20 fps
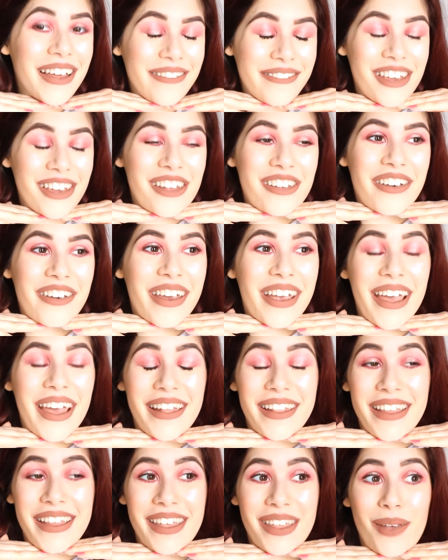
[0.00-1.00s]
featuring
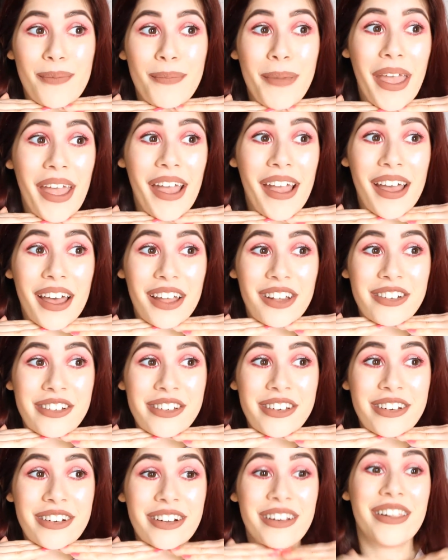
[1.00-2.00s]
this pink
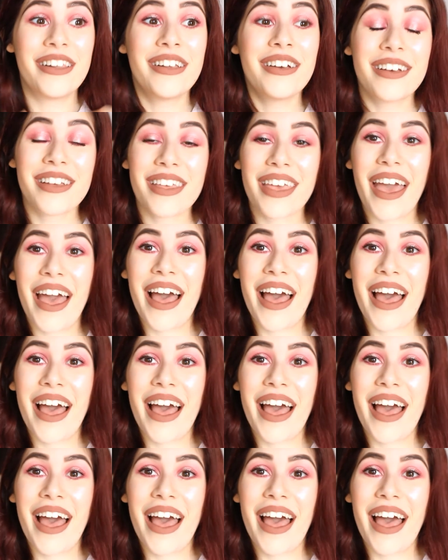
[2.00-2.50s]
nude look,